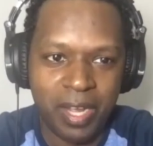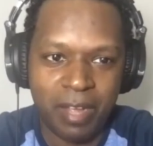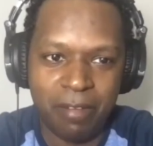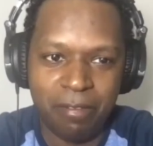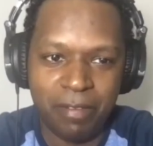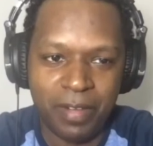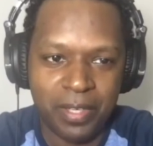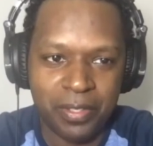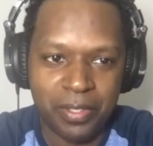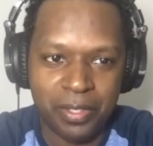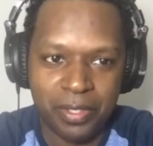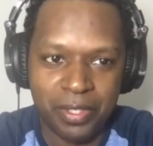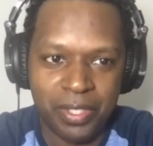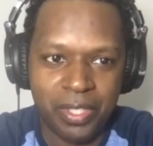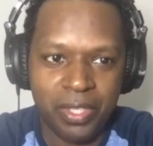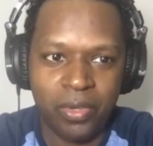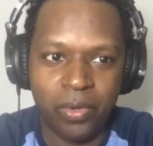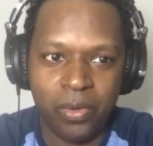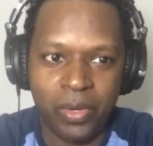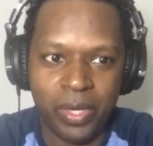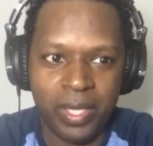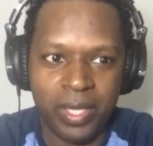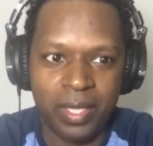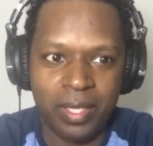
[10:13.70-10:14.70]
found her
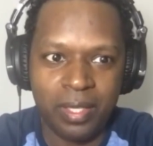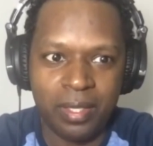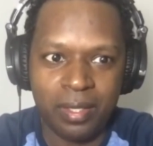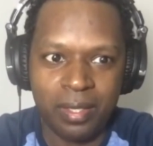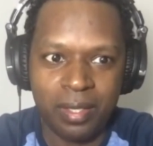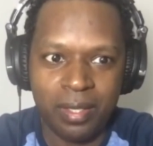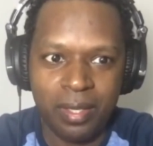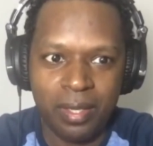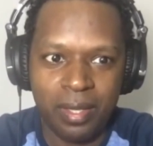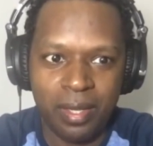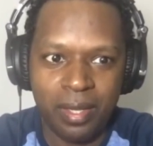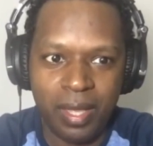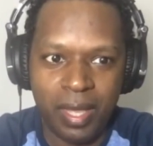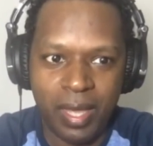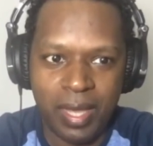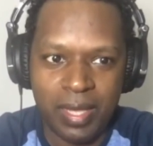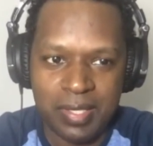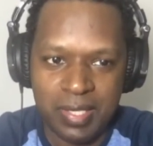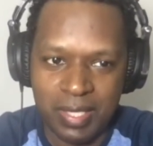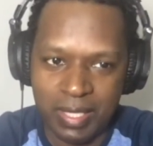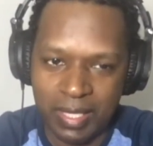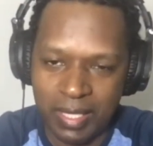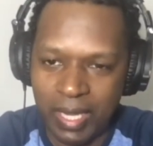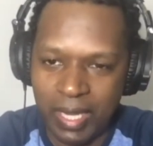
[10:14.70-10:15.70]
annoying
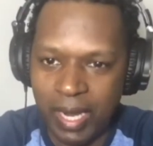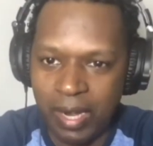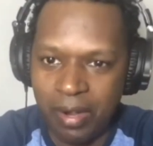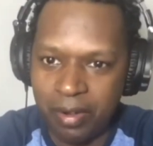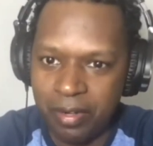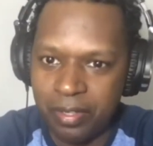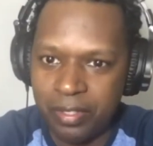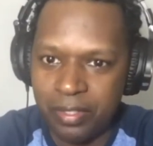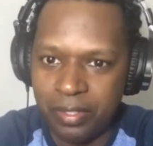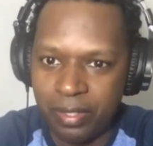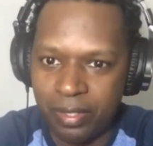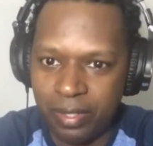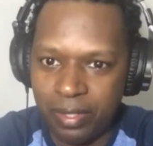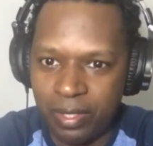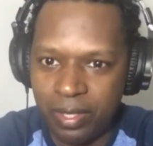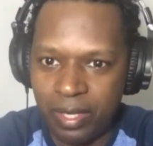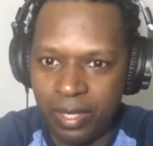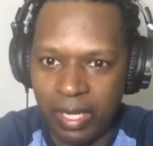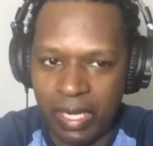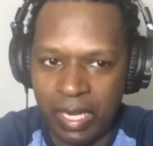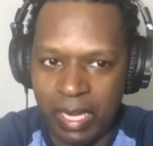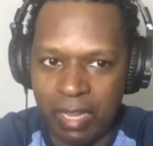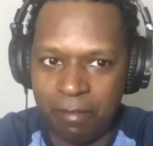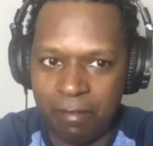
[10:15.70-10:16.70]
as a character,
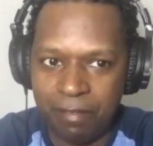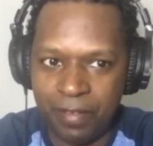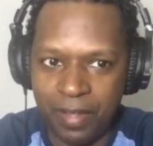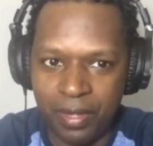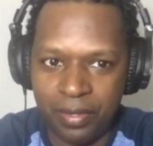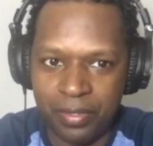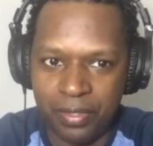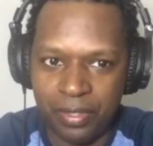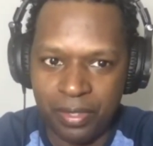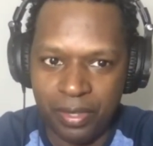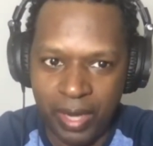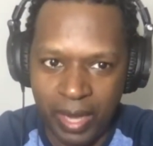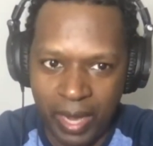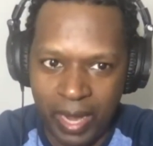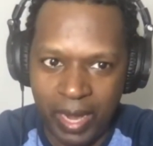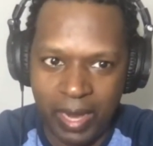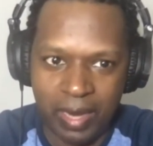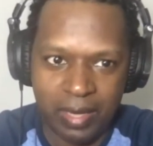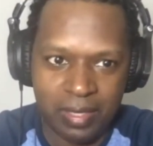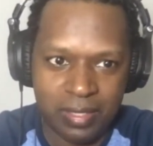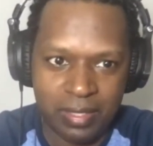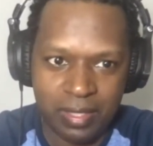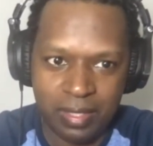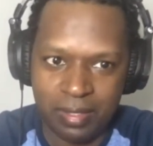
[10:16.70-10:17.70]
and I found her
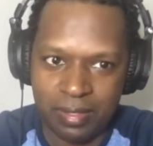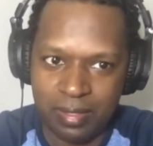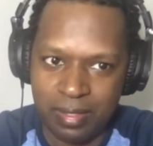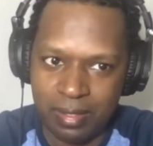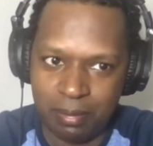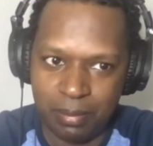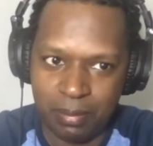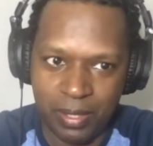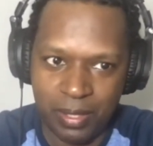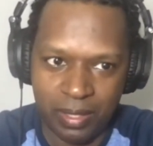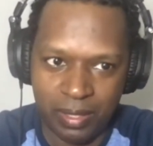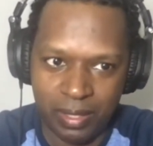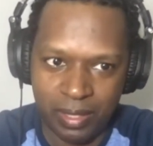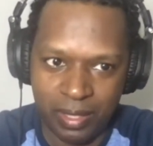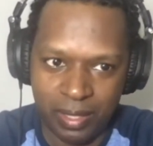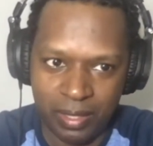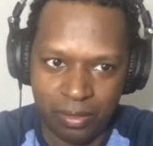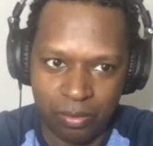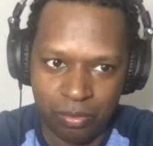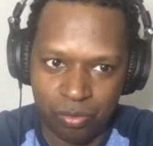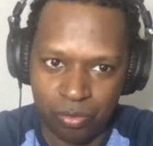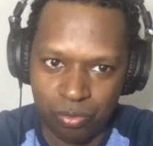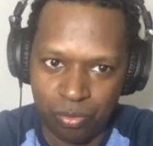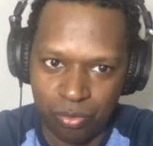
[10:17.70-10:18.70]
acting to be like
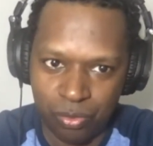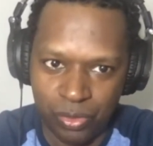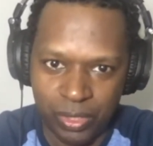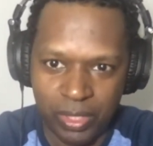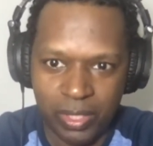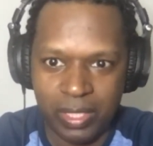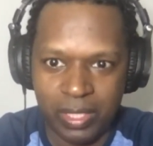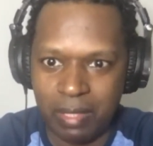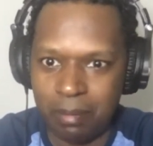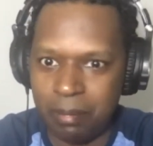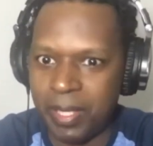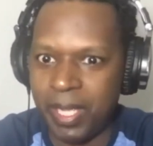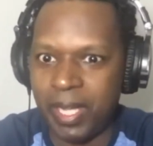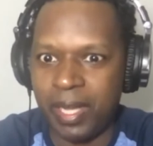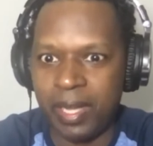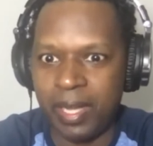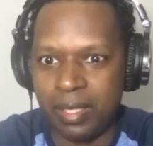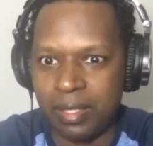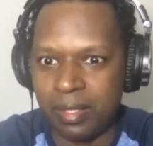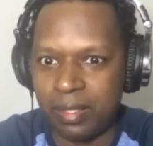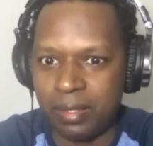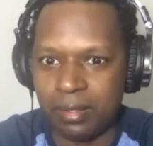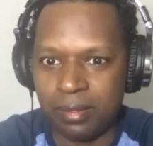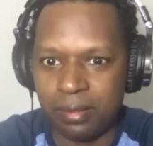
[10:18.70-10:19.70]
really bad
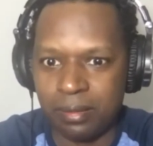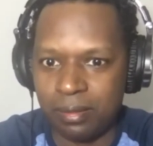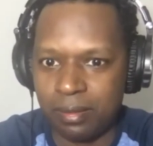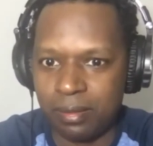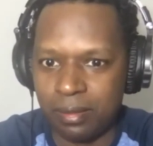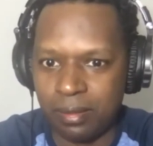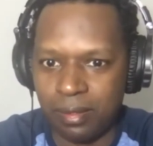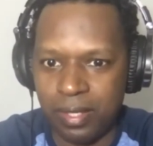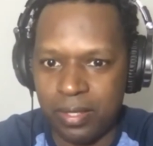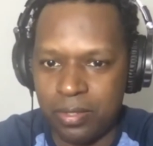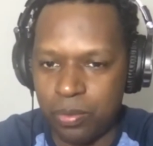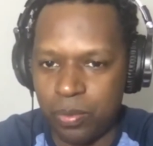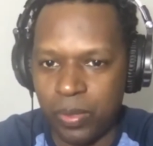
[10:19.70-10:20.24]
as